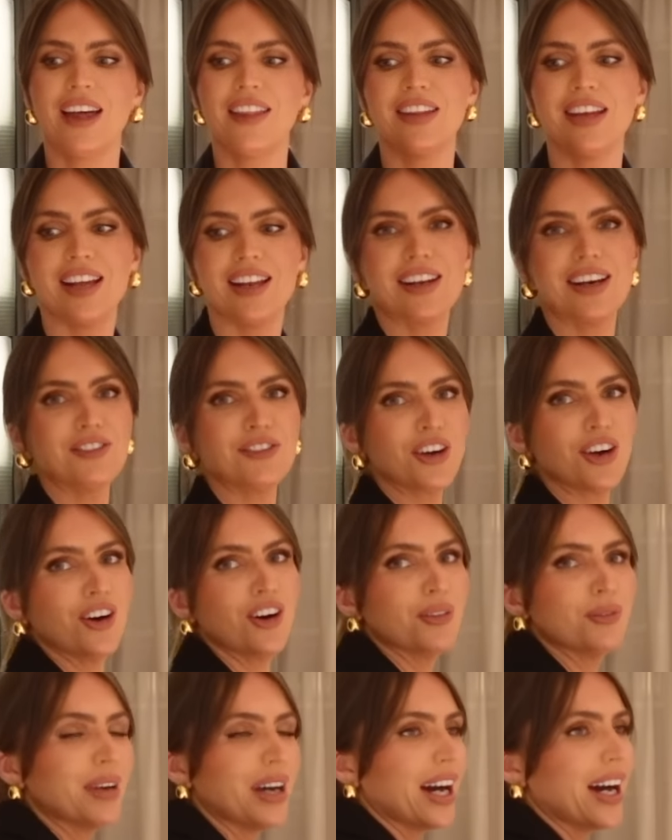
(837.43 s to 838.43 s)
And then I've got
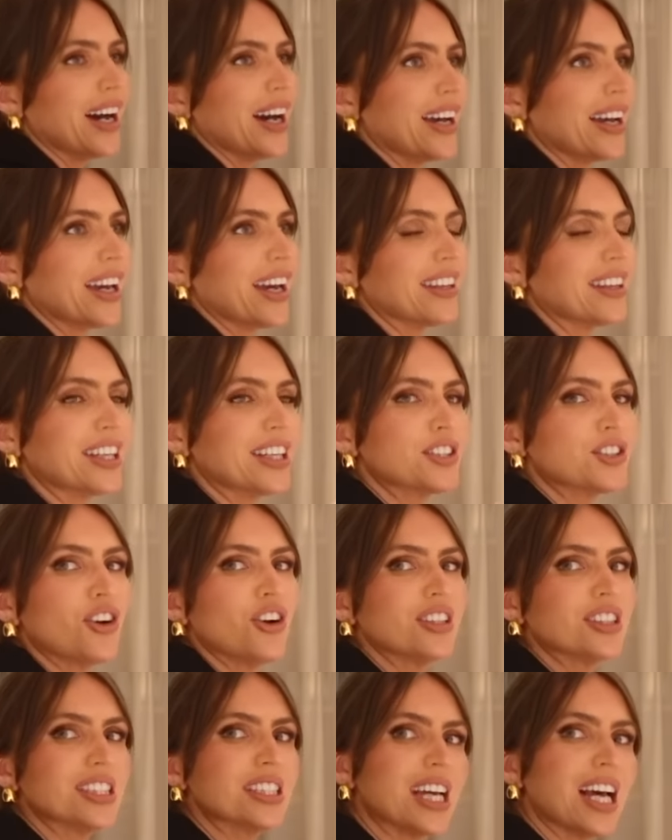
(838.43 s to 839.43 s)
my, I think it's
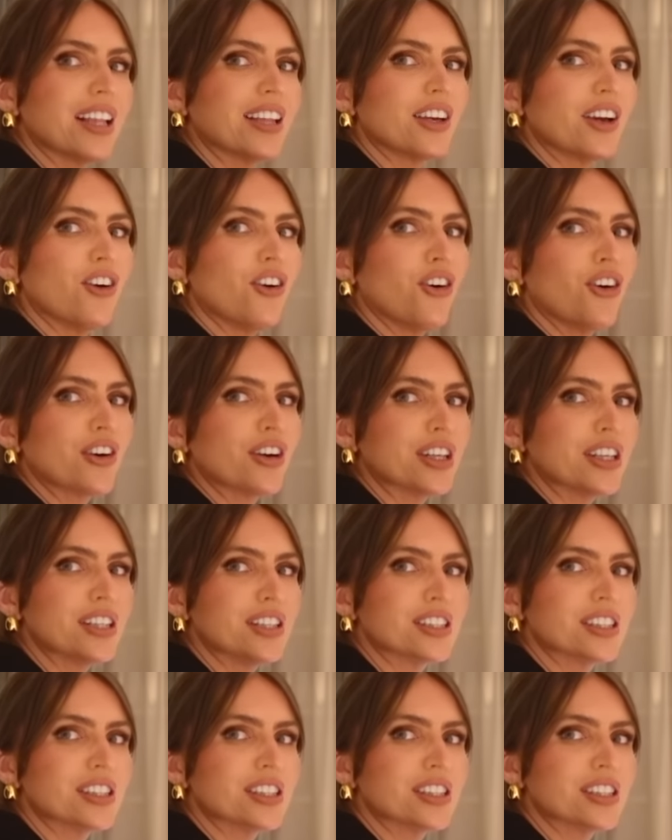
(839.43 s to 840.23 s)
called Atelier August.